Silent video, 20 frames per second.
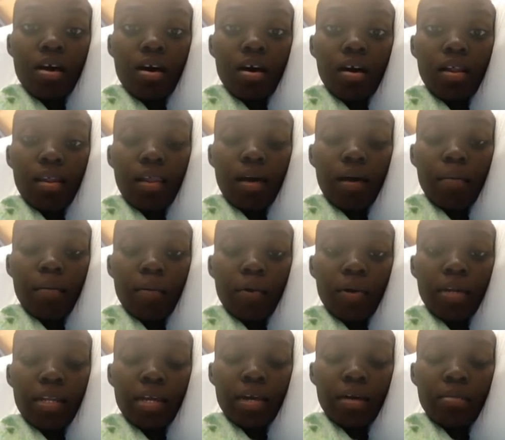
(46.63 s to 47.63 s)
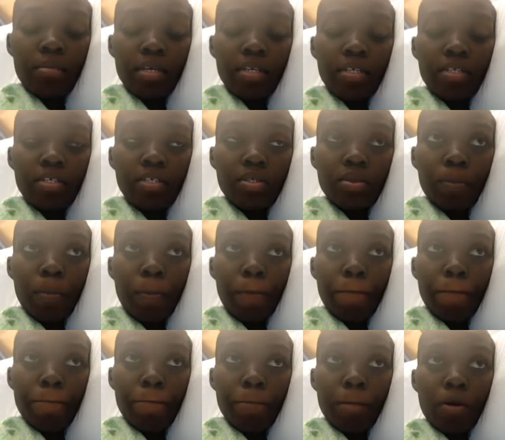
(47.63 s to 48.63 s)
a lot more damage.
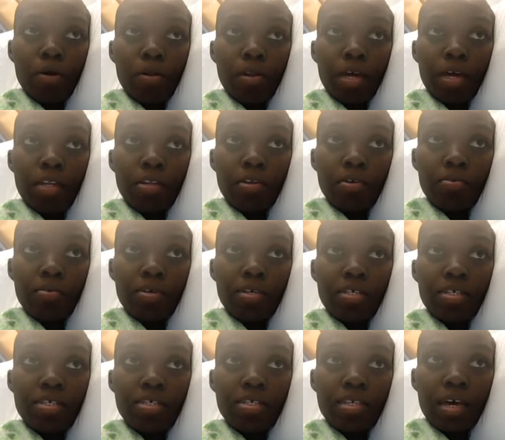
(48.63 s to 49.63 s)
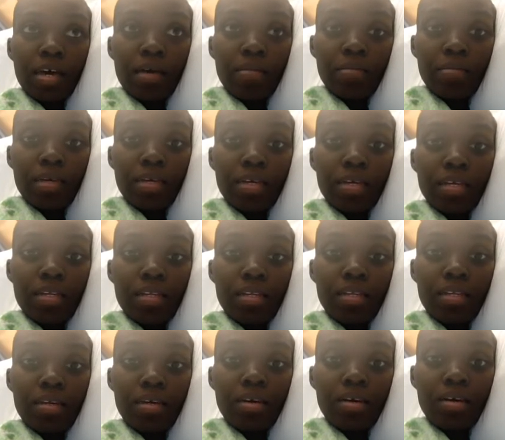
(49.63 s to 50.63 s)
All I know is I'm in
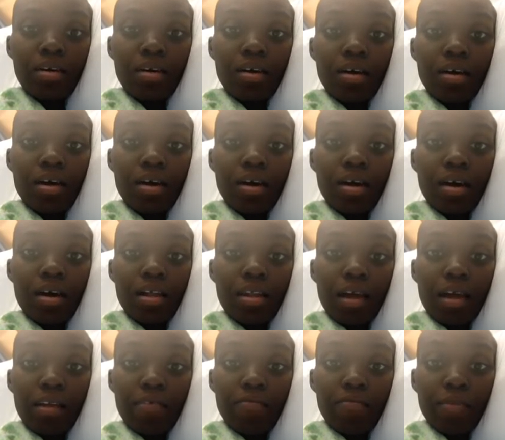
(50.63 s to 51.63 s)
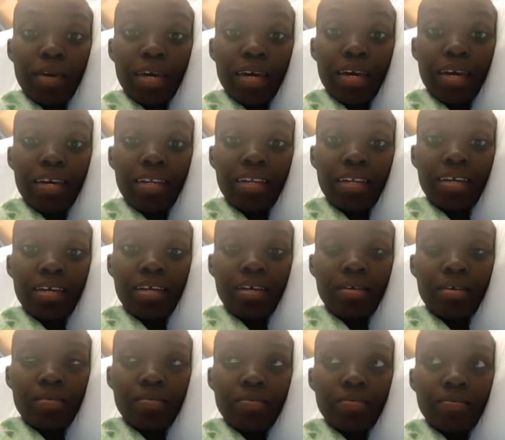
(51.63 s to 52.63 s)
a lot of pain
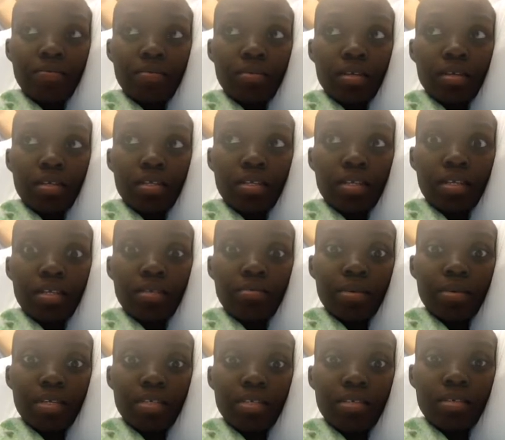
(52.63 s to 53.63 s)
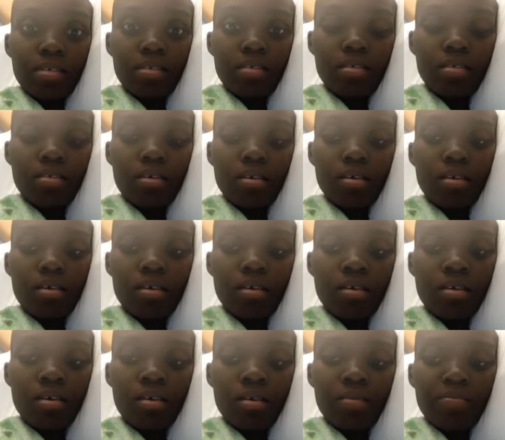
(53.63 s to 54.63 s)
on a daily basis.
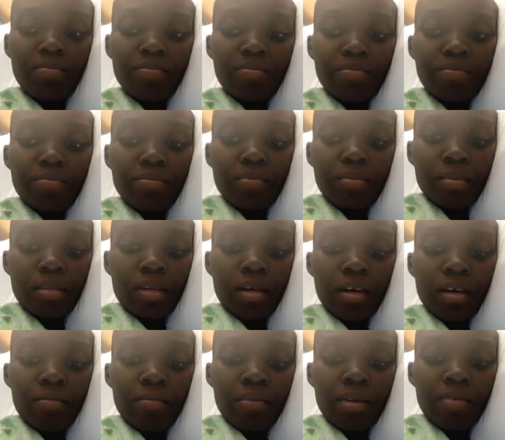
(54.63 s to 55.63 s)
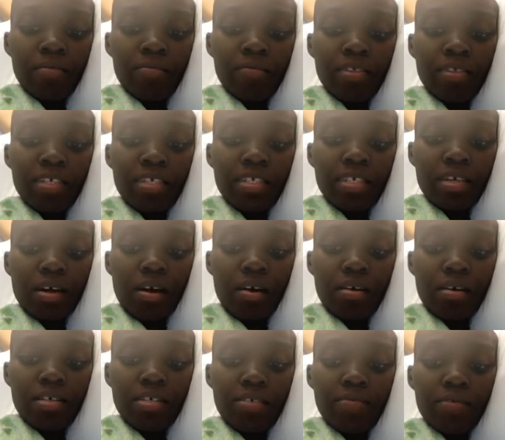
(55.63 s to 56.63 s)
I've been really
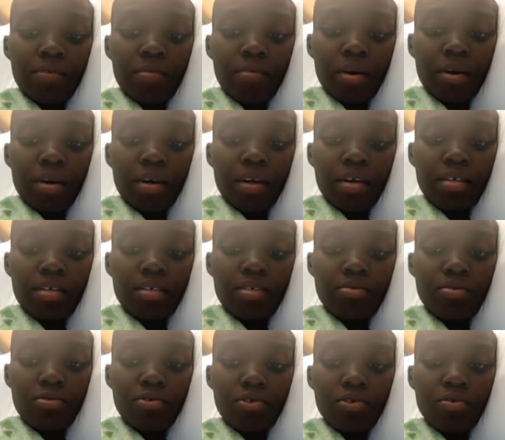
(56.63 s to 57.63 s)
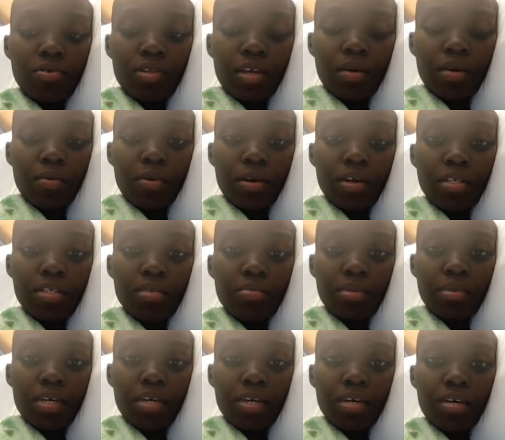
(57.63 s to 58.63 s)
scarce from my social networks
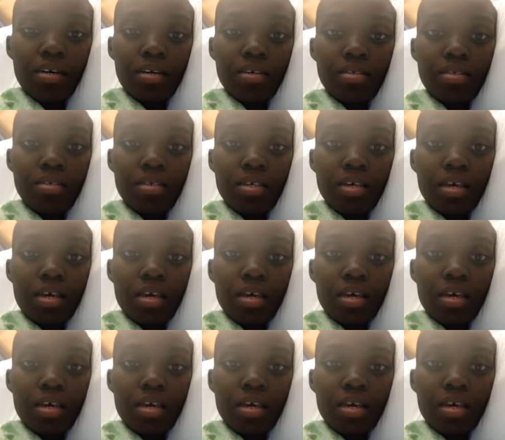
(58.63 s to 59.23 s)
because